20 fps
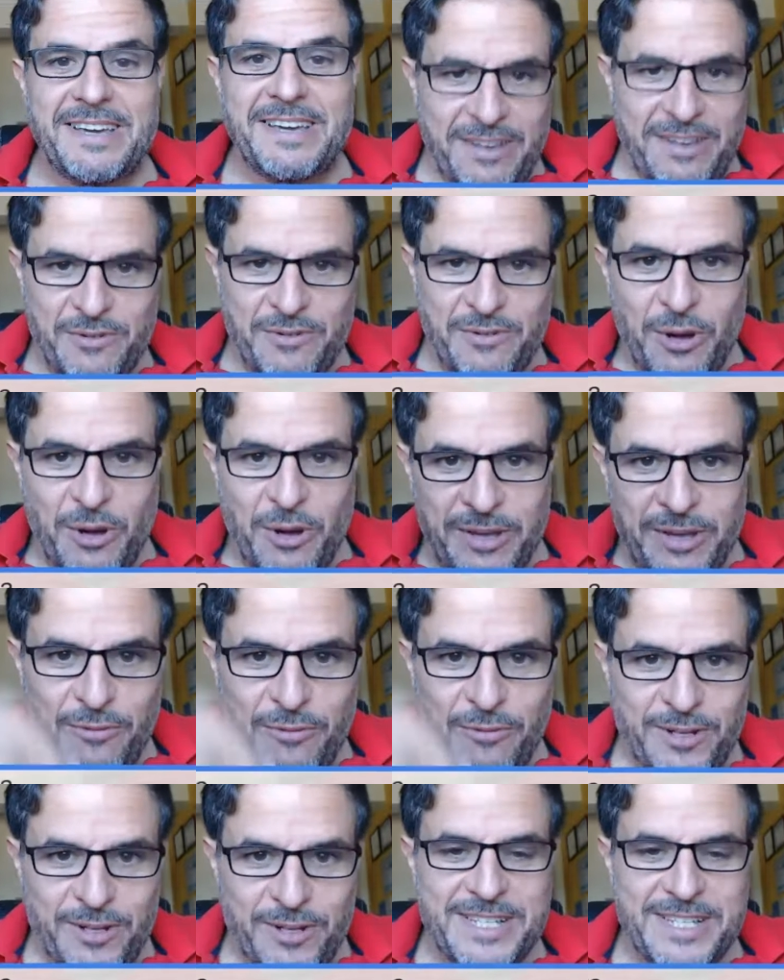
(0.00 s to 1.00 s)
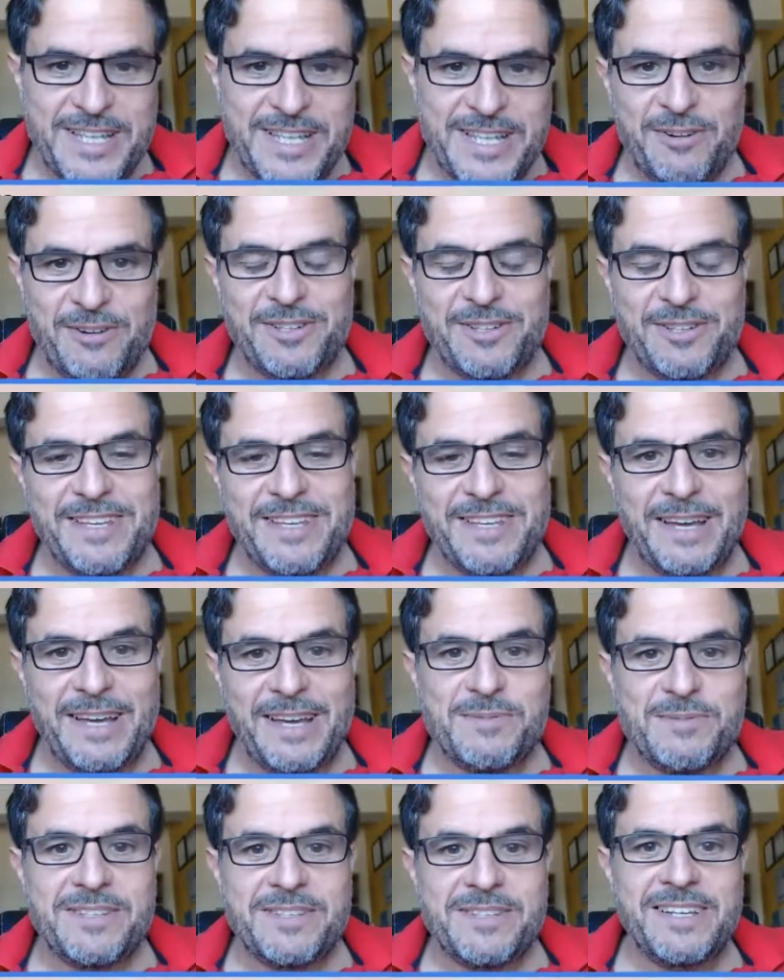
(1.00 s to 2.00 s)
going for the
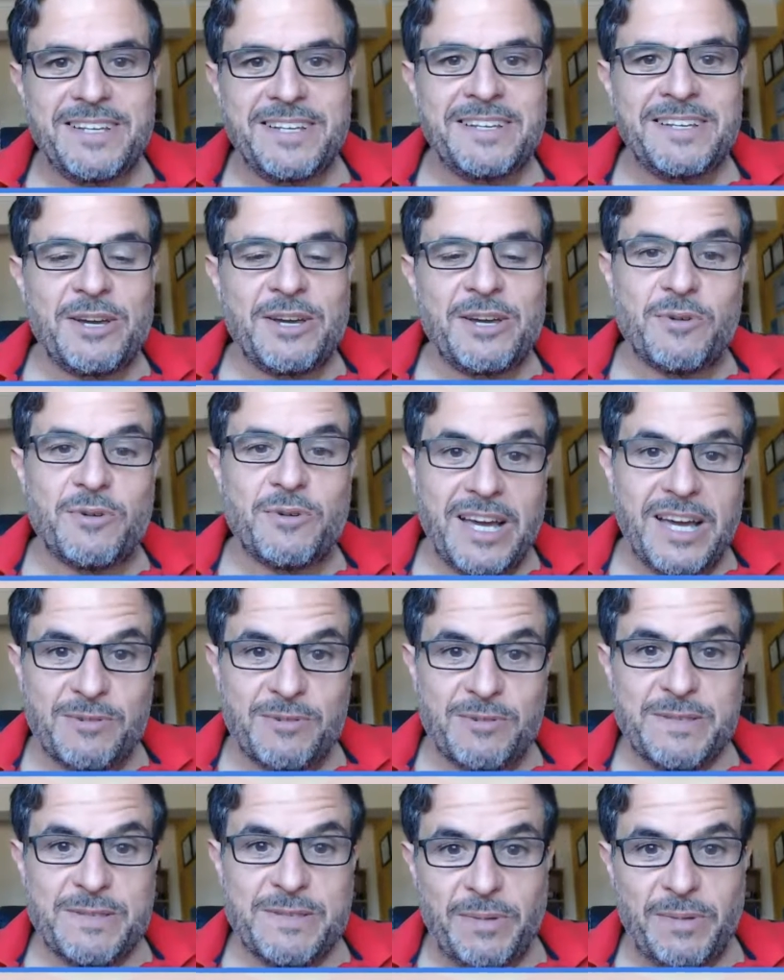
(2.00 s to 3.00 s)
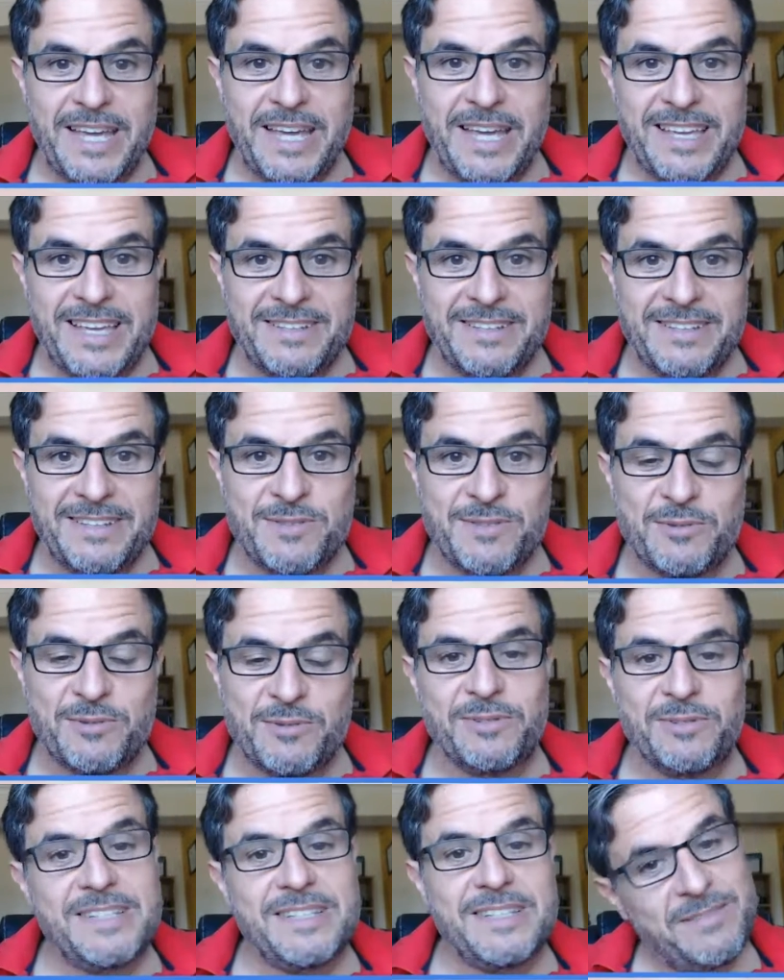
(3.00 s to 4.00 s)
stereotypes, when I was playing at
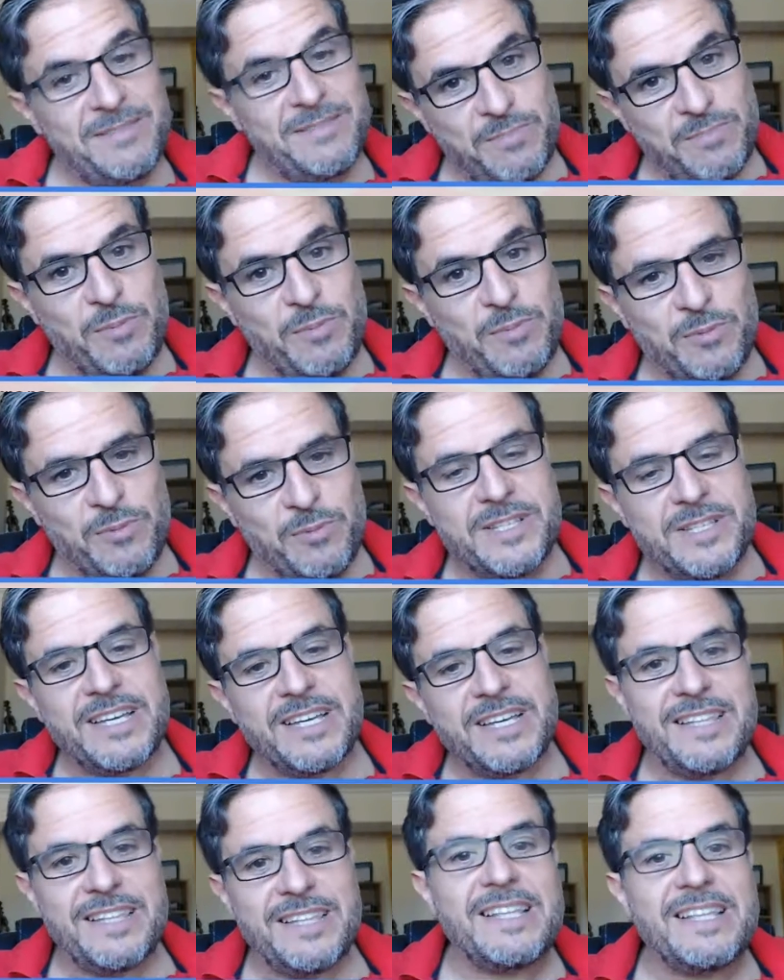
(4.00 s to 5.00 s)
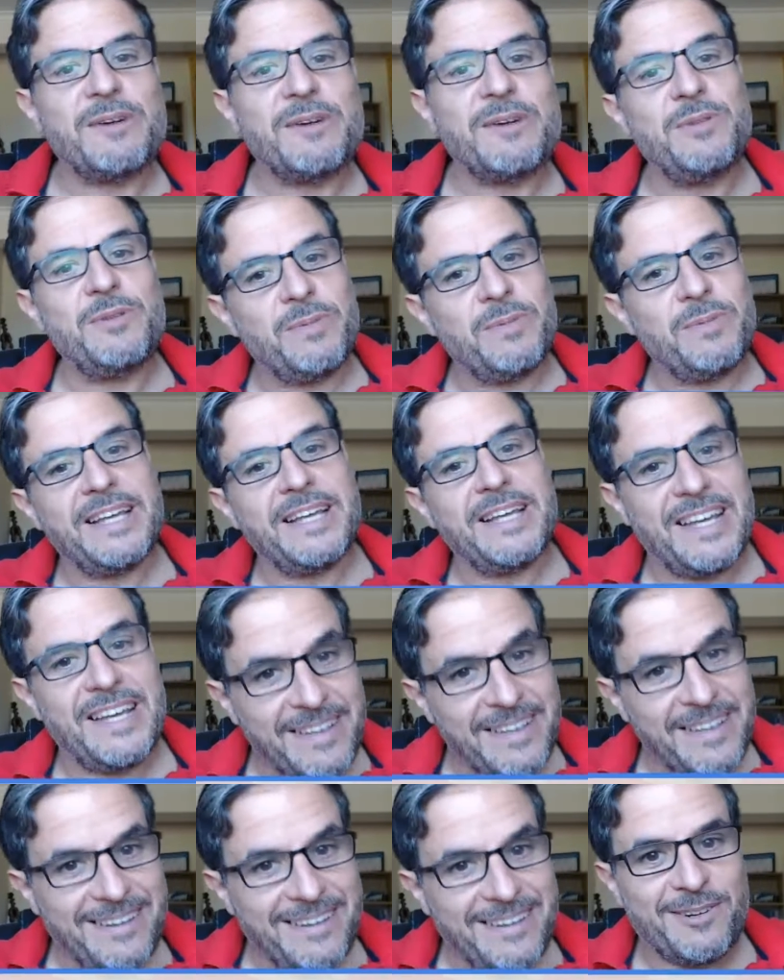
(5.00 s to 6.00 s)
school, the people would say that I would play like
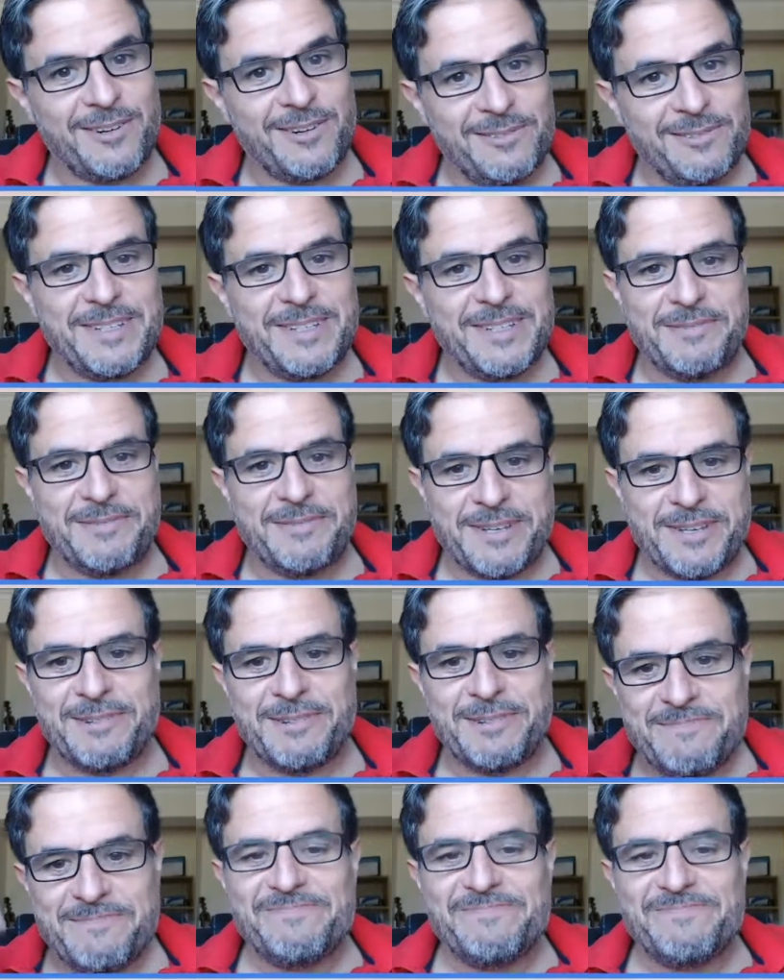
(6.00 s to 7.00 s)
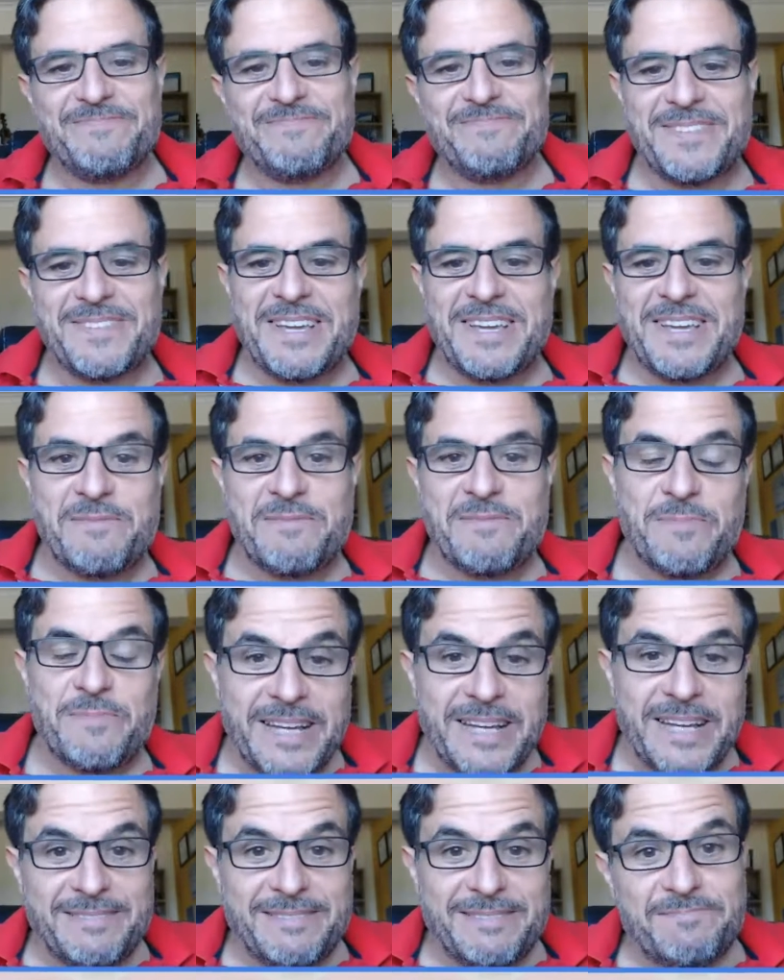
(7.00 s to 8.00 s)
a girl. So,
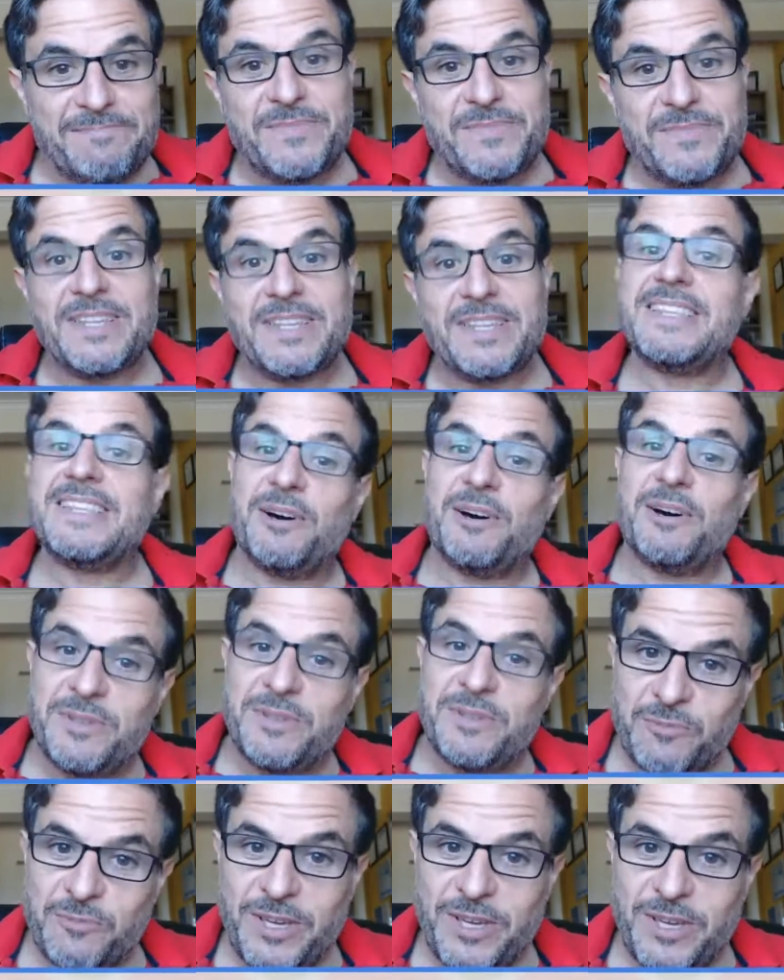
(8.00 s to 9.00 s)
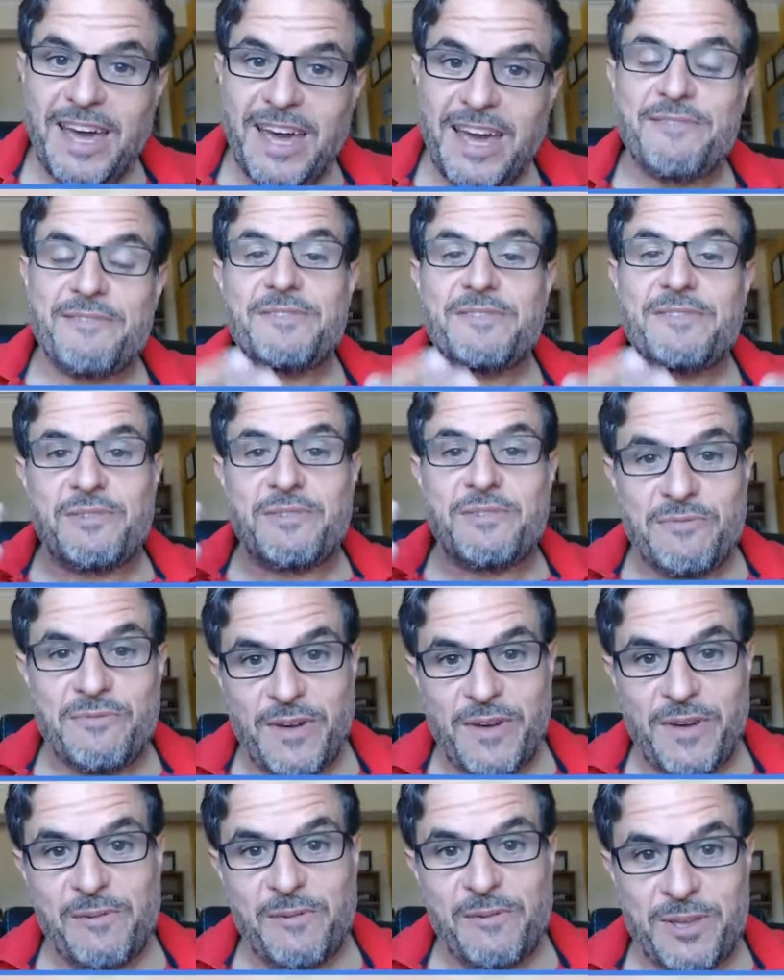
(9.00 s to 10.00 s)
but now we have
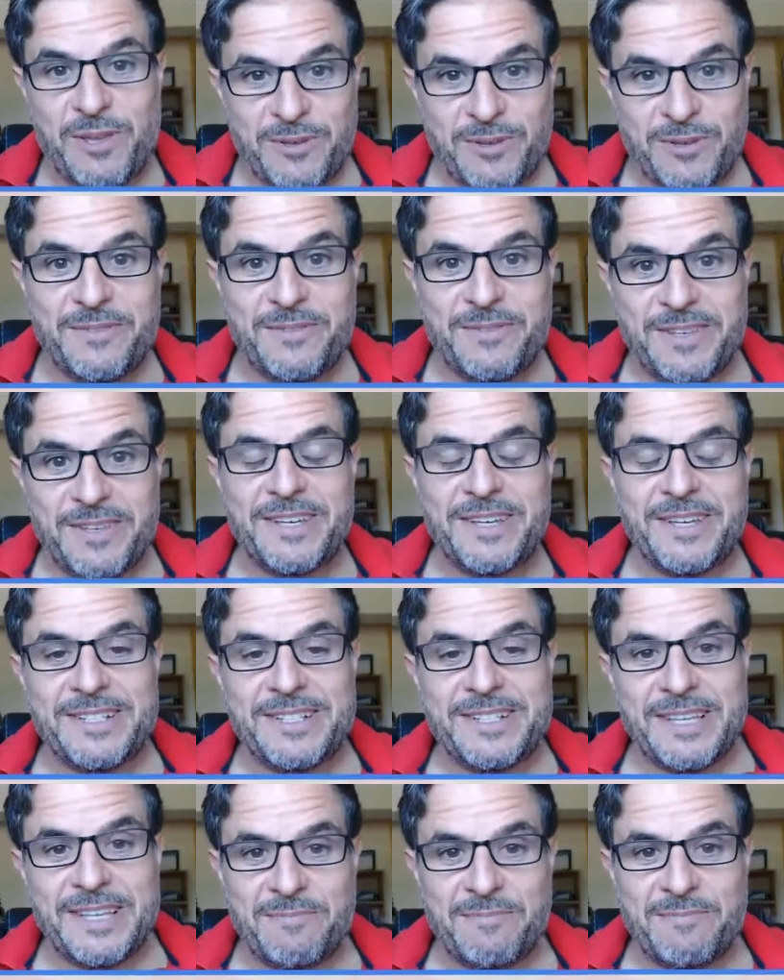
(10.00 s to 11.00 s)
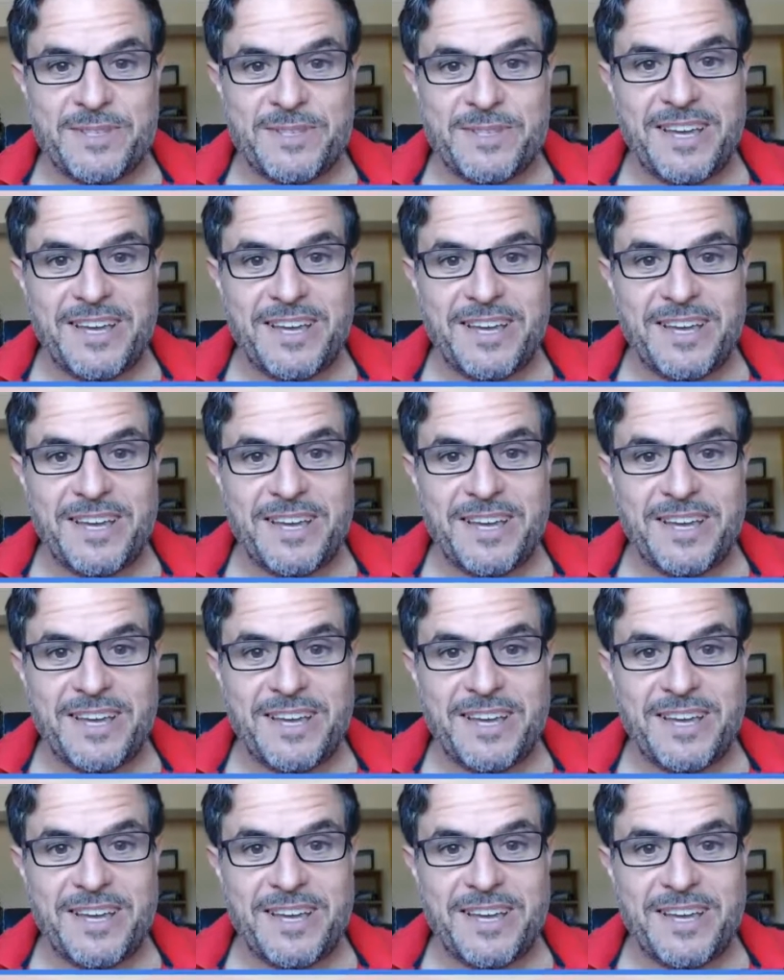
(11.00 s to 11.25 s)
very good teams